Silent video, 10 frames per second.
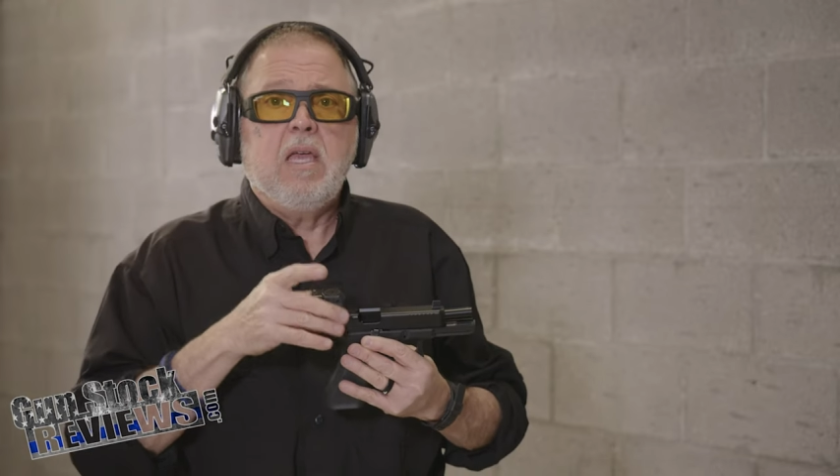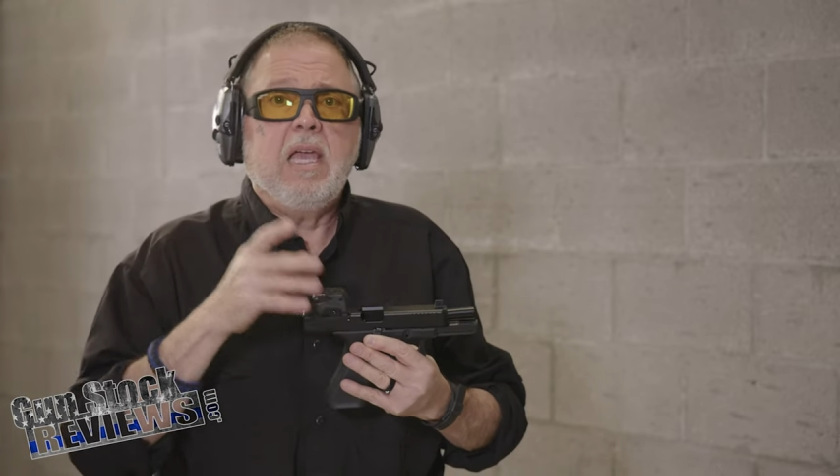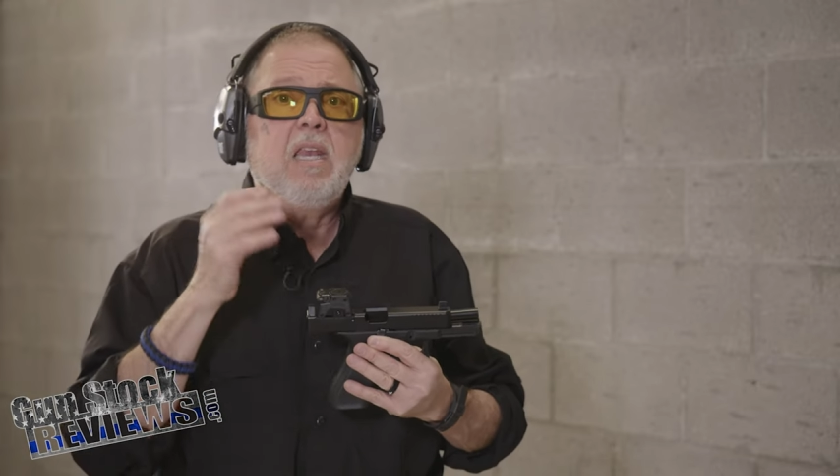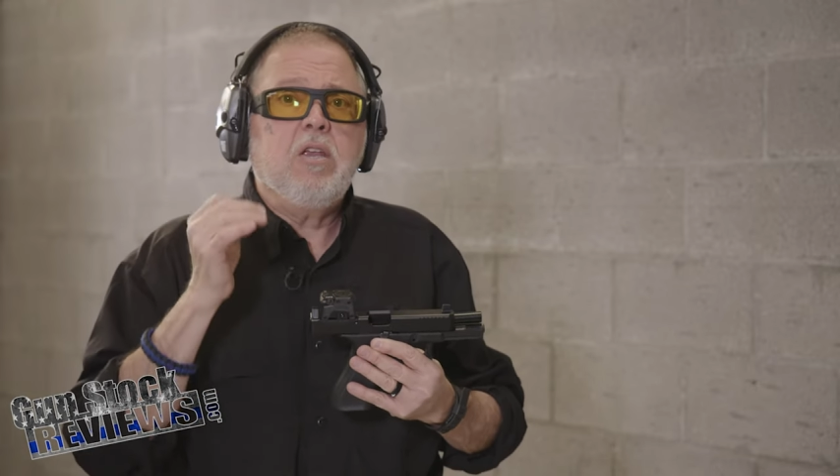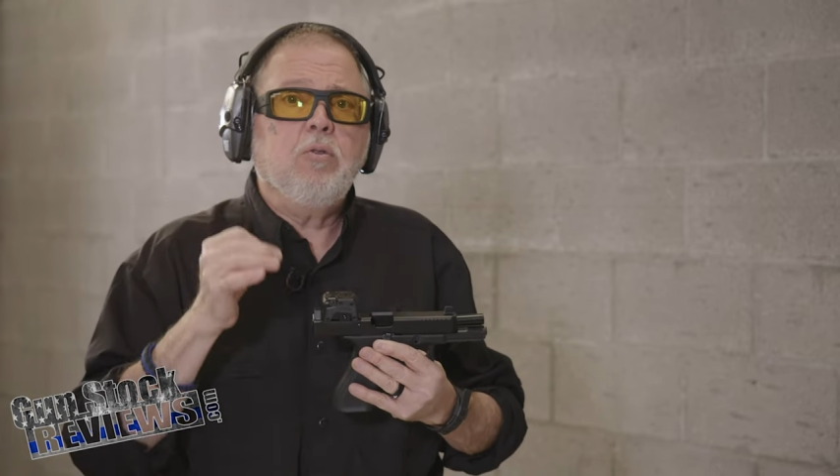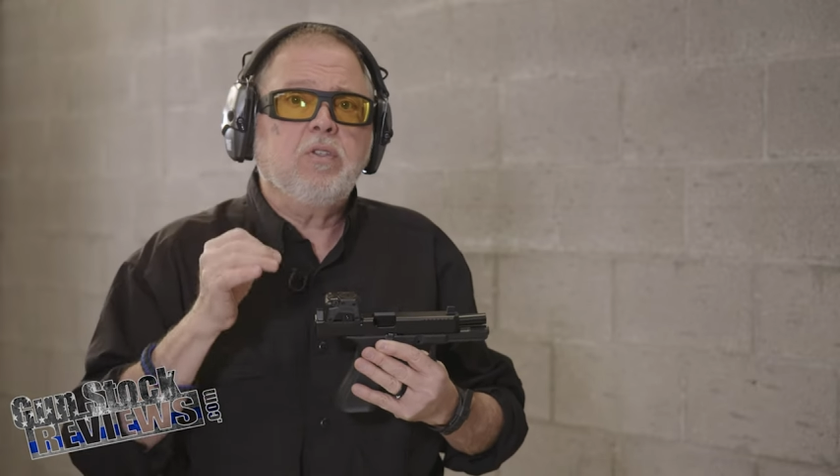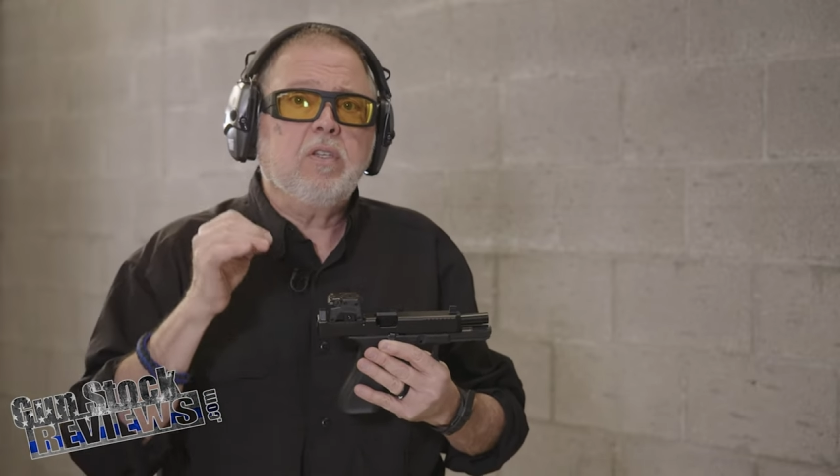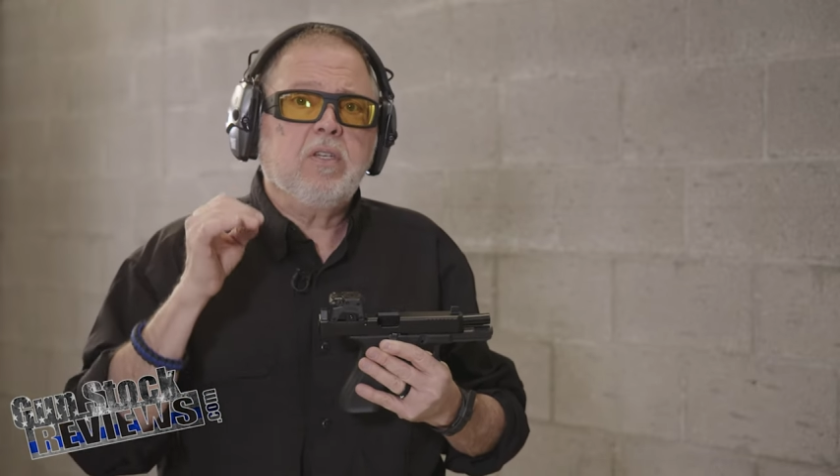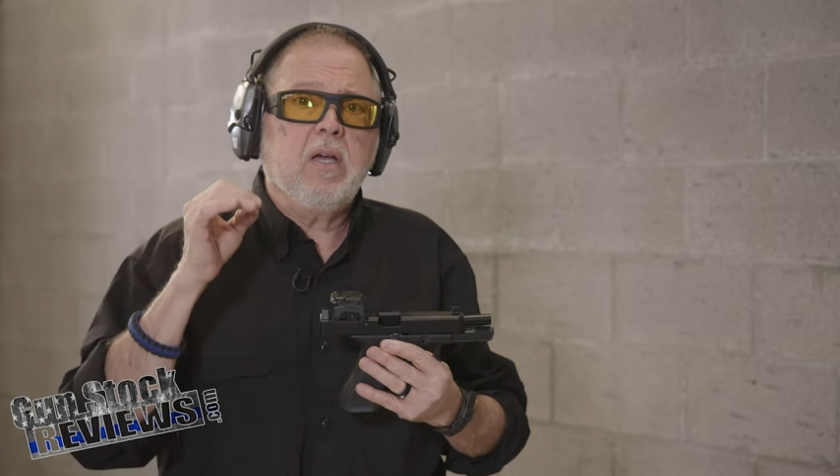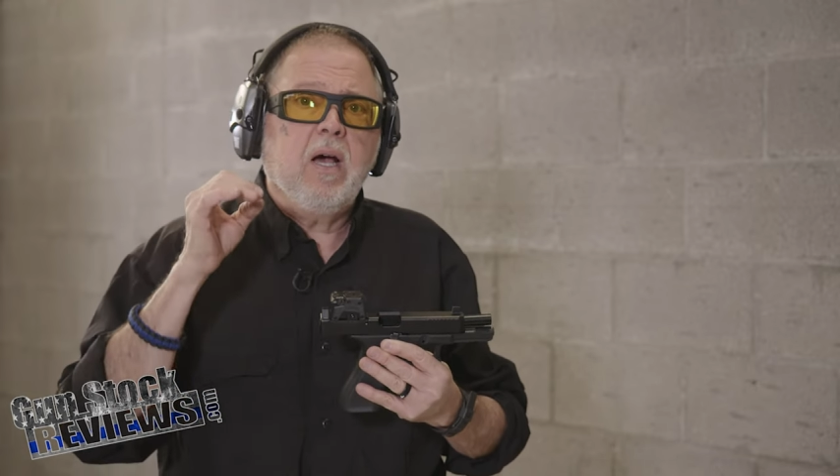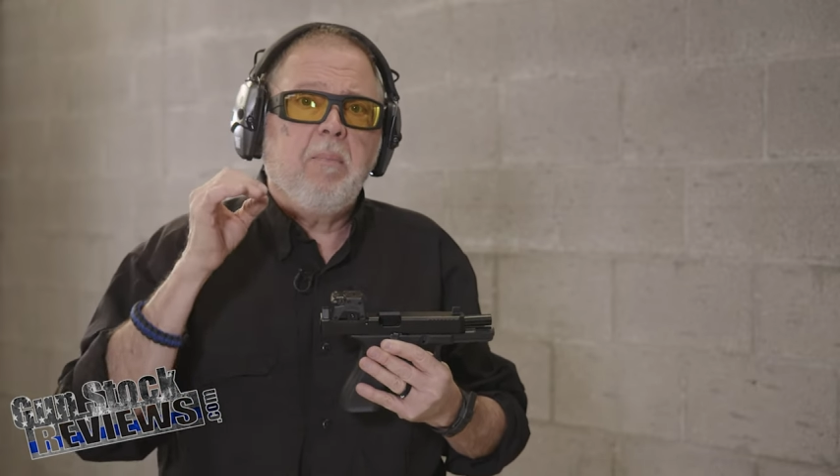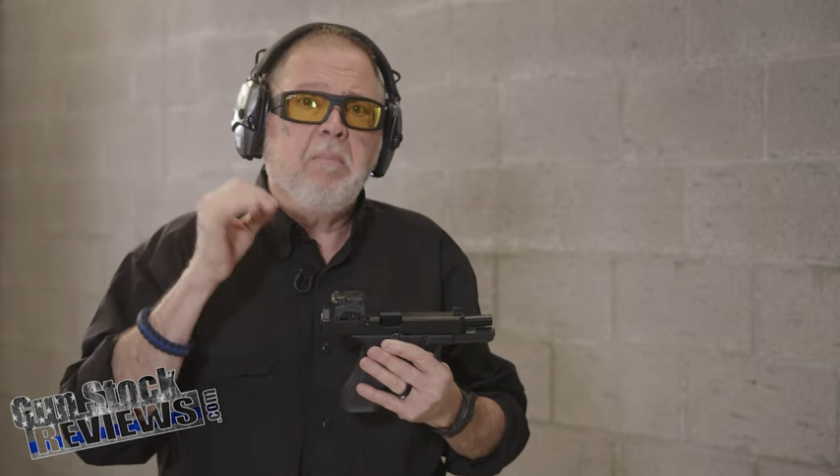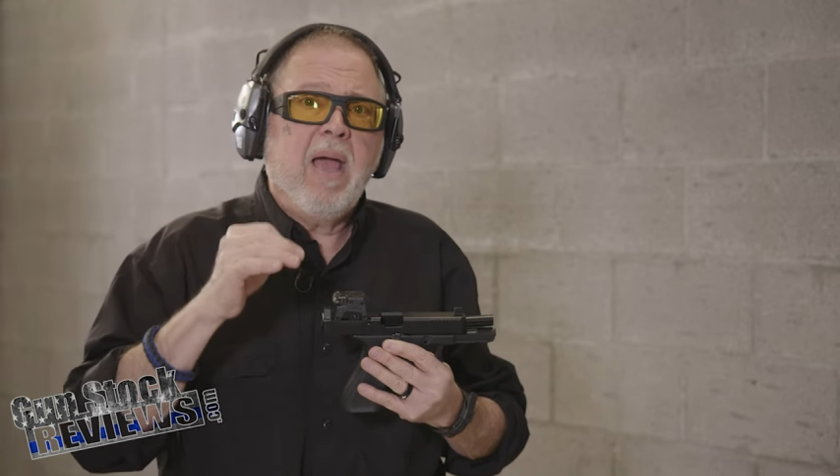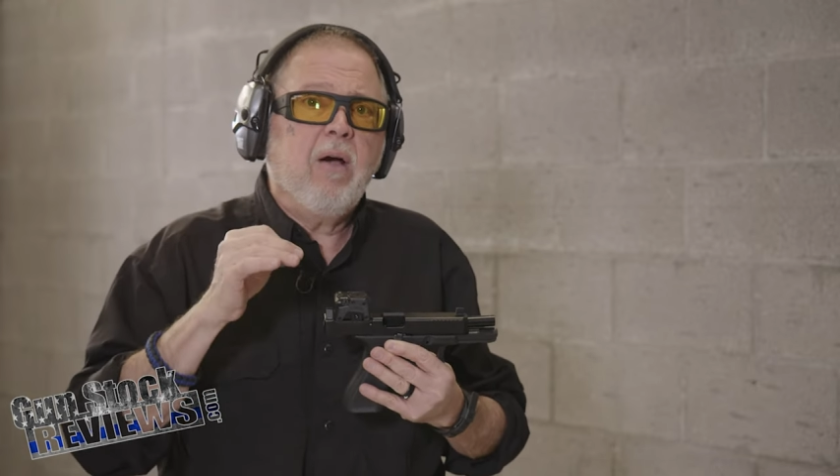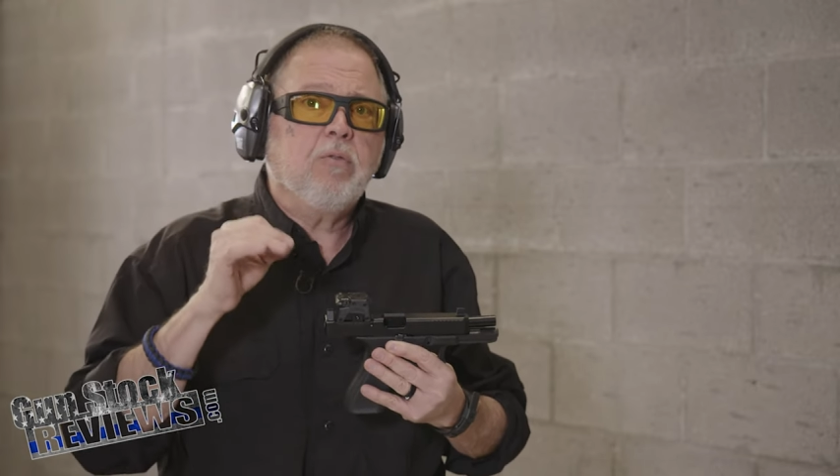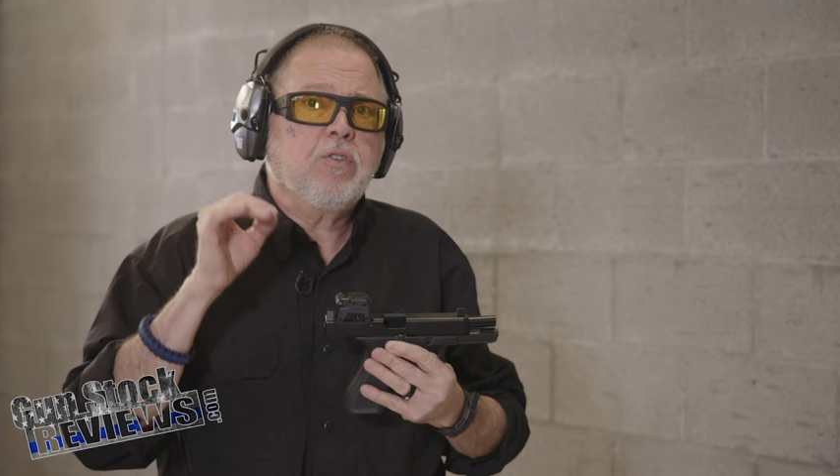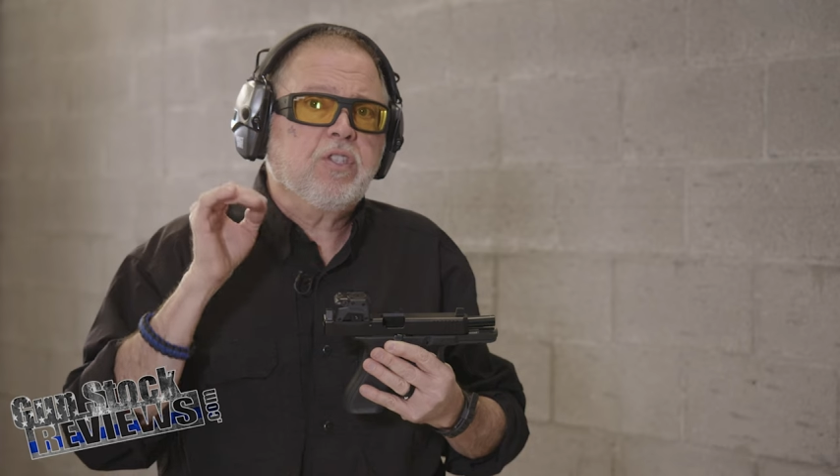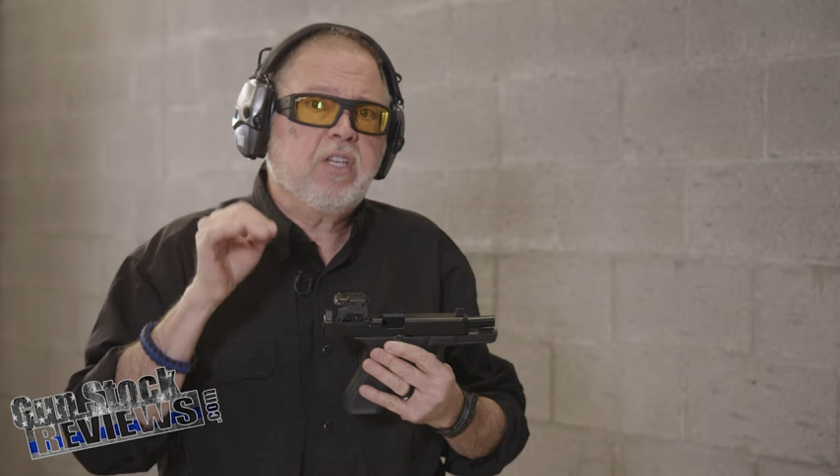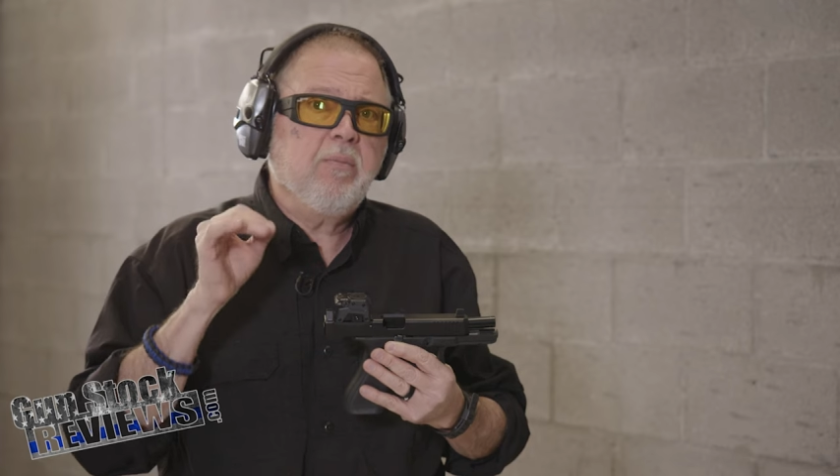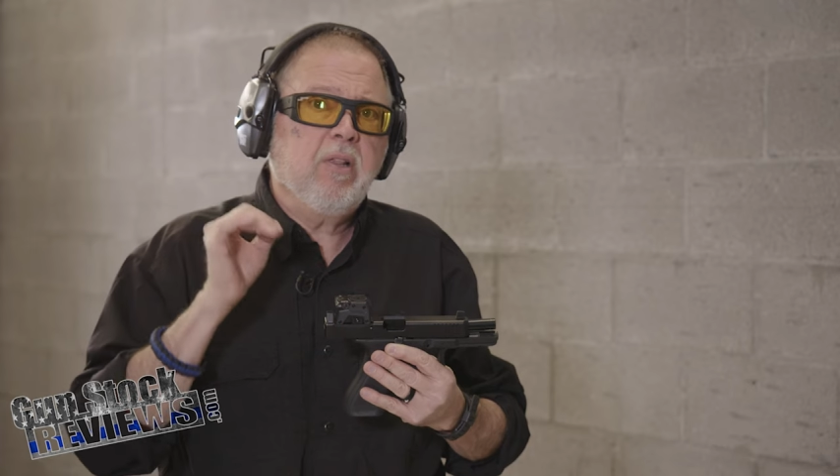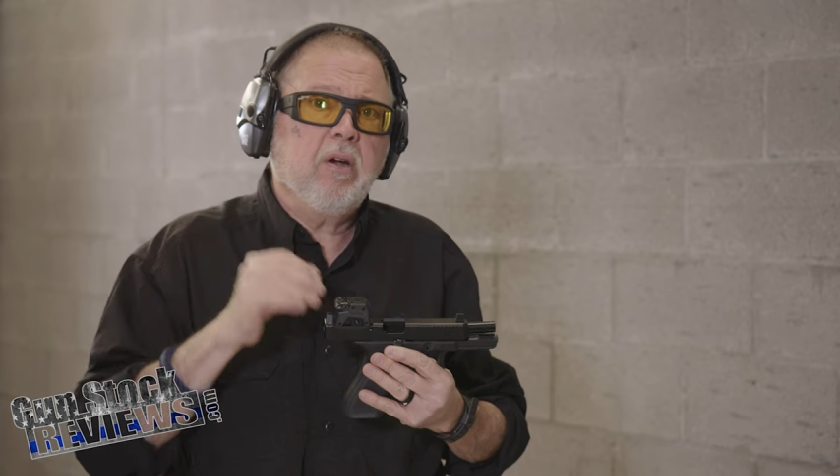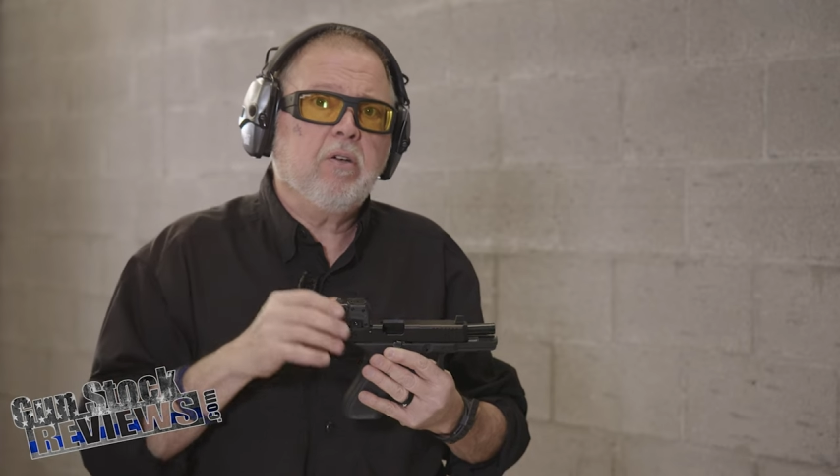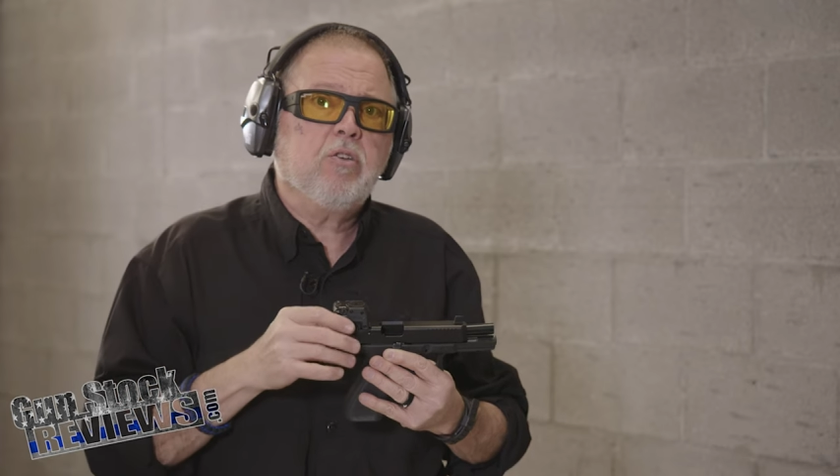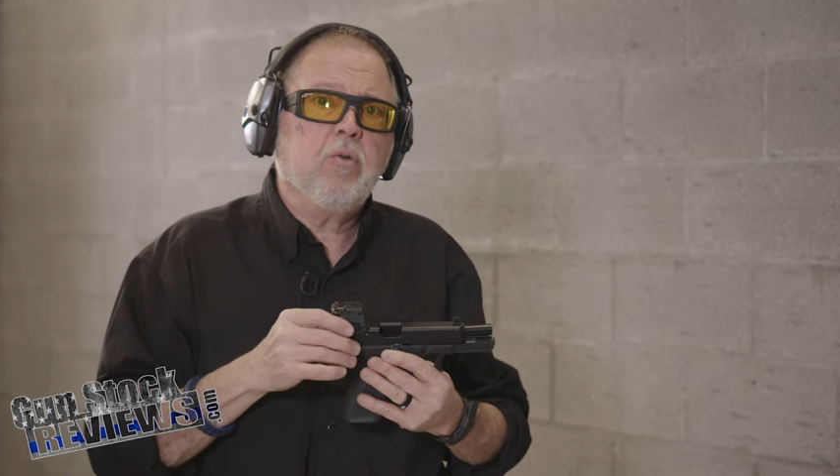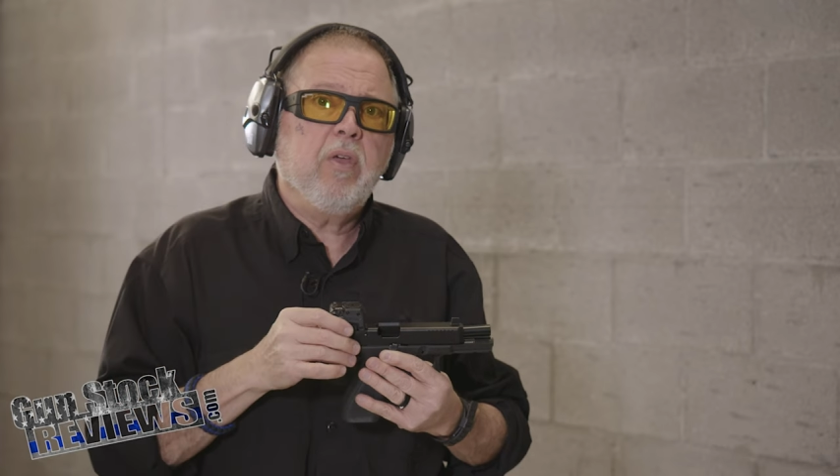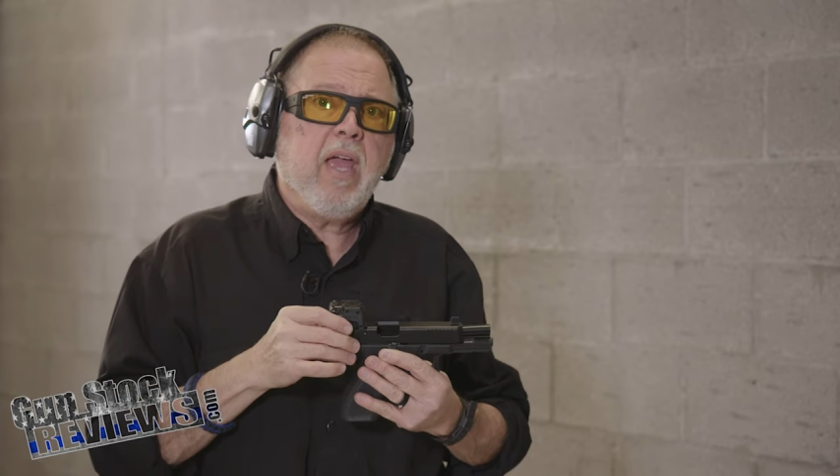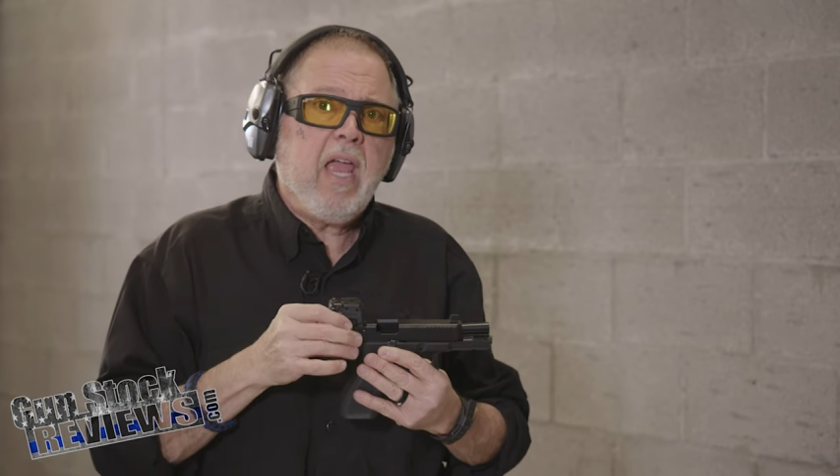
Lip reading: It uses a mount similar to the